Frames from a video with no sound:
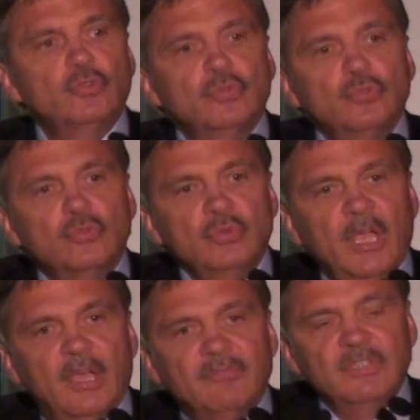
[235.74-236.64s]
to
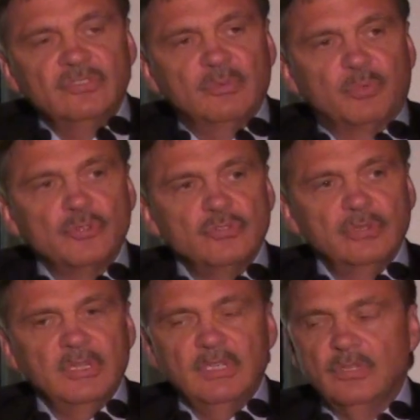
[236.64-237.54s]
have this
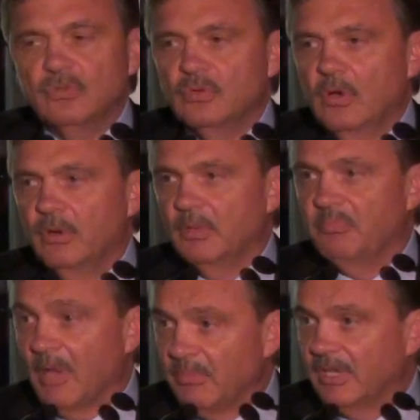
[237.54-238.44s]
opportunity to go
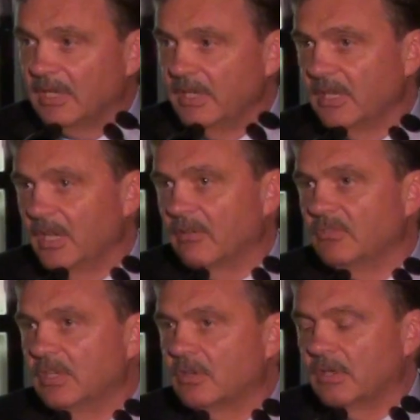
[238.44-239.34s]
out publicly and
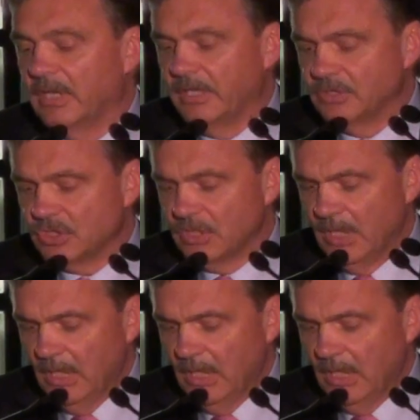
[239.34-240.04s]
have dinner and lunch.